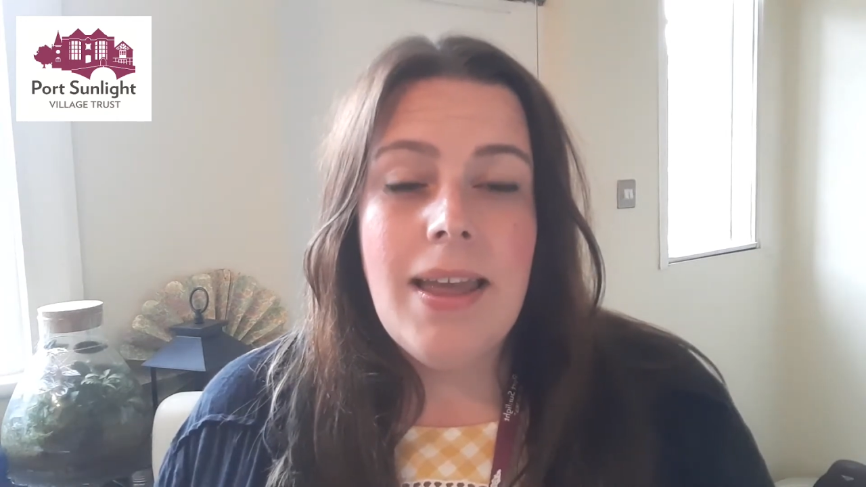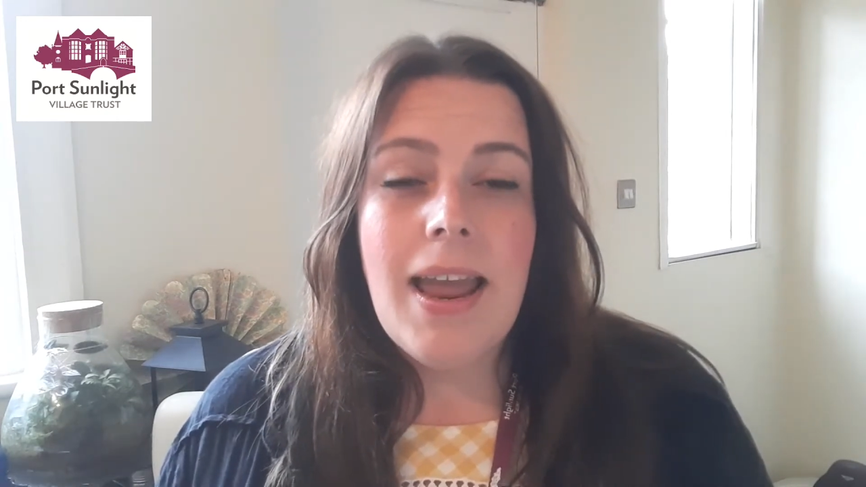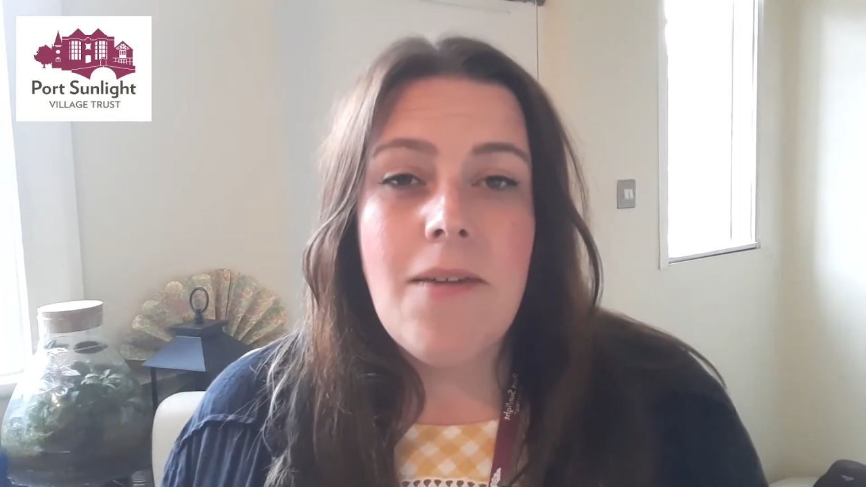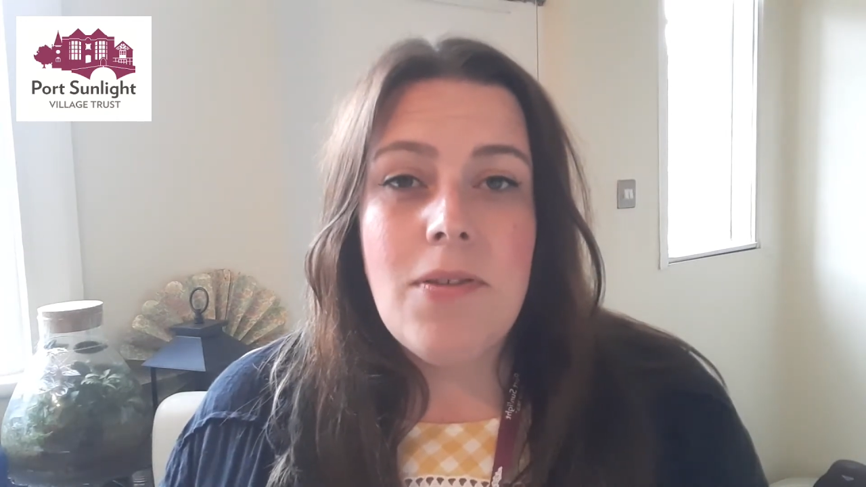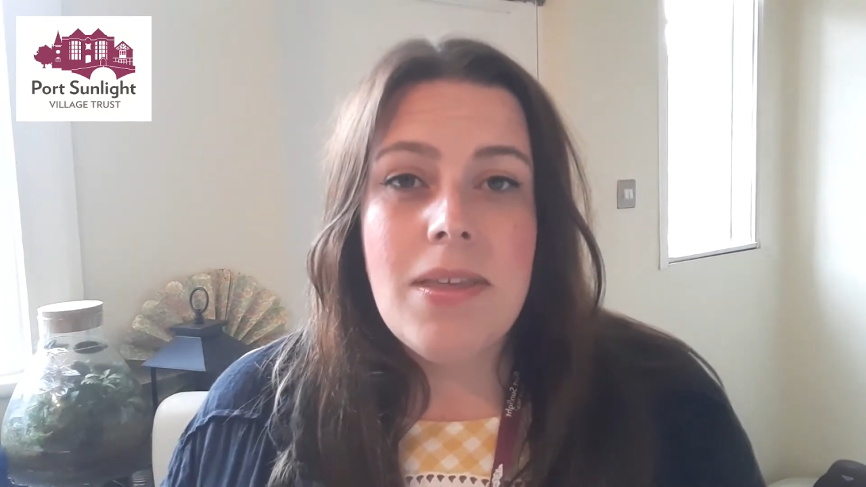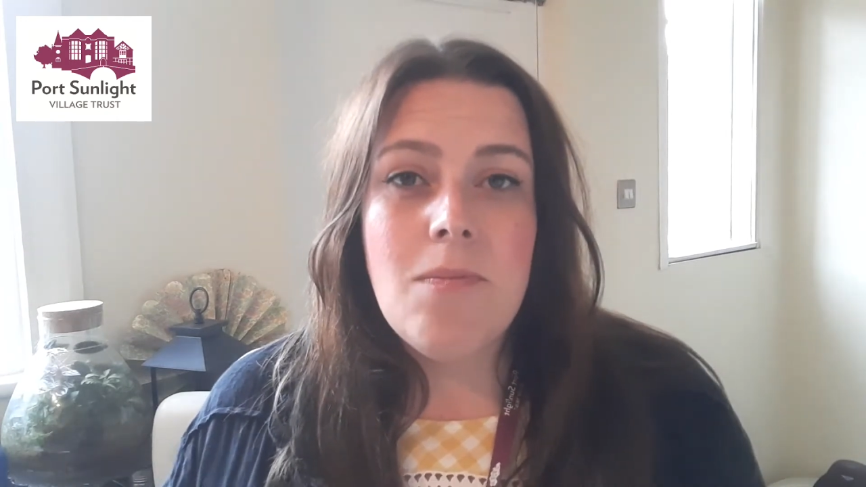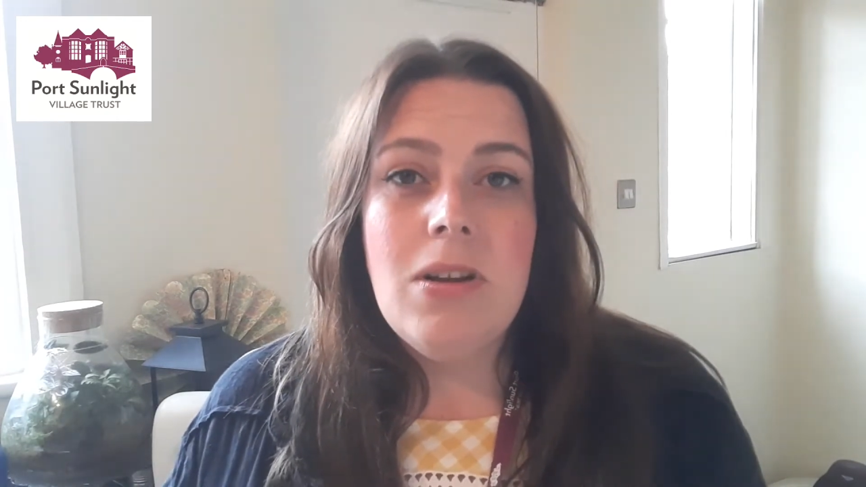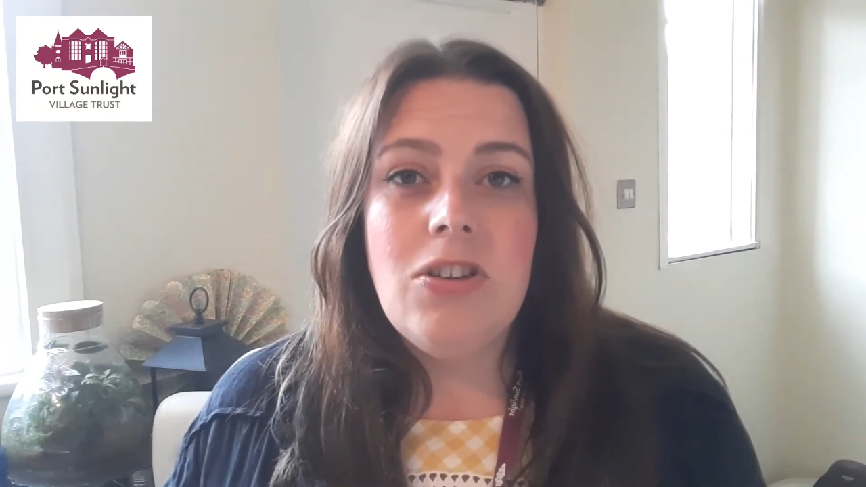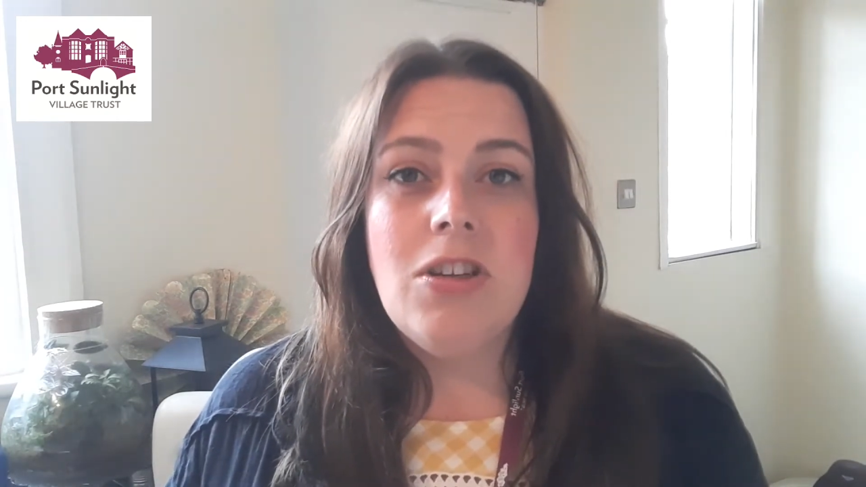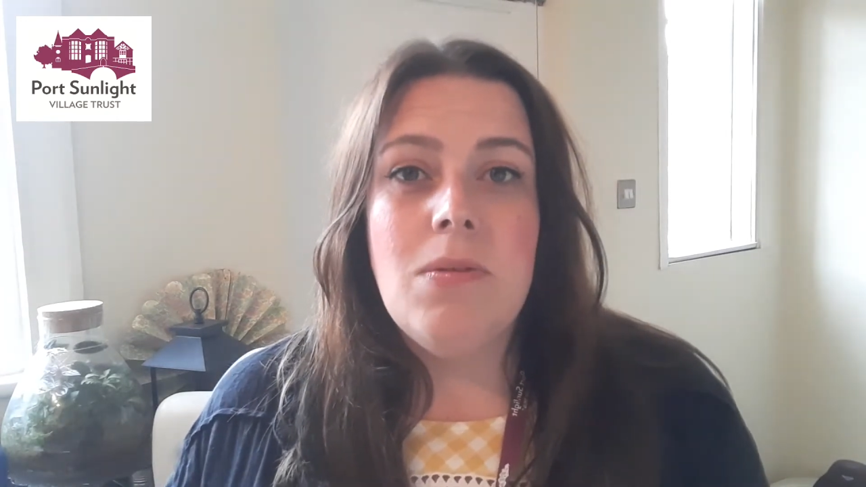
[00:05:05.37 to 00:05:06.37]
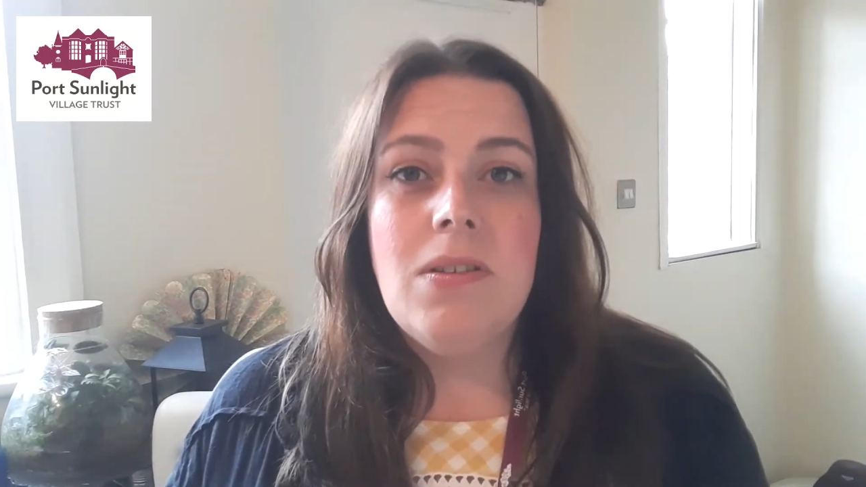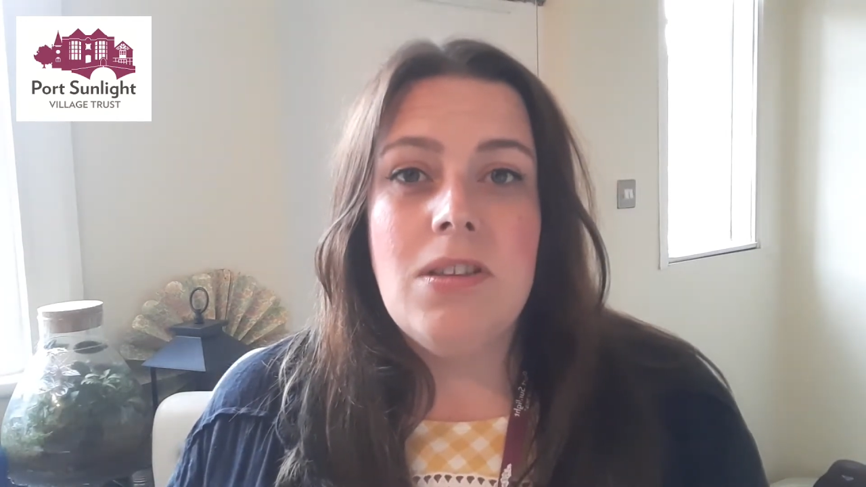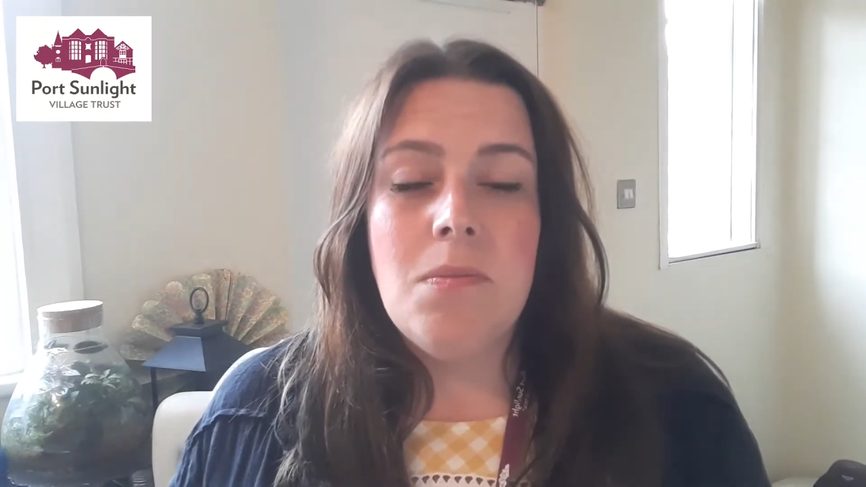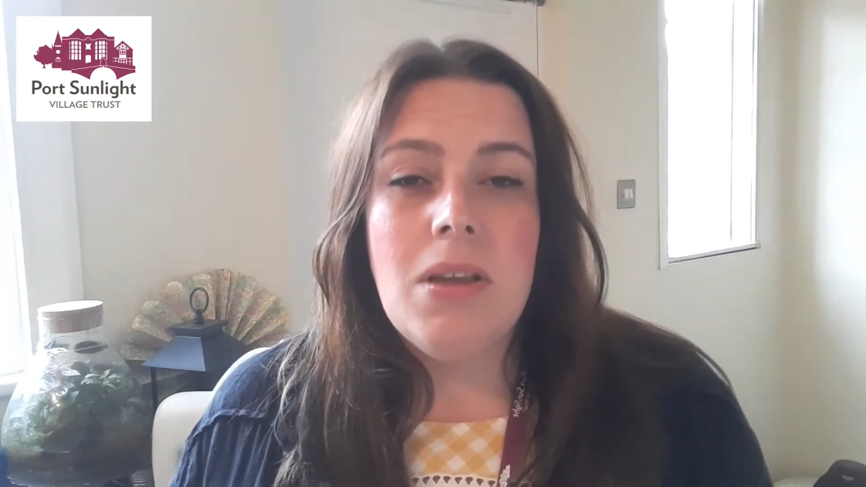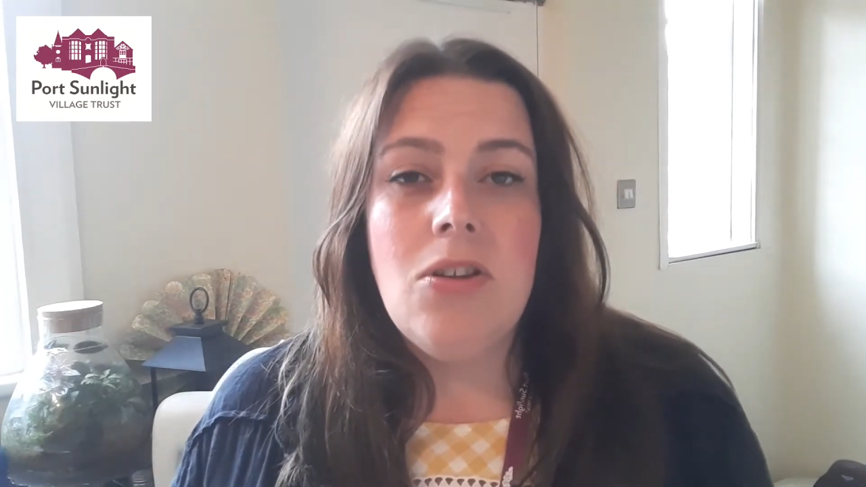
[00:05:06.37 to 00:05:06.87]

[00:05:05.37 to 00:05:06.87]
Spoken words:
Everything we do is something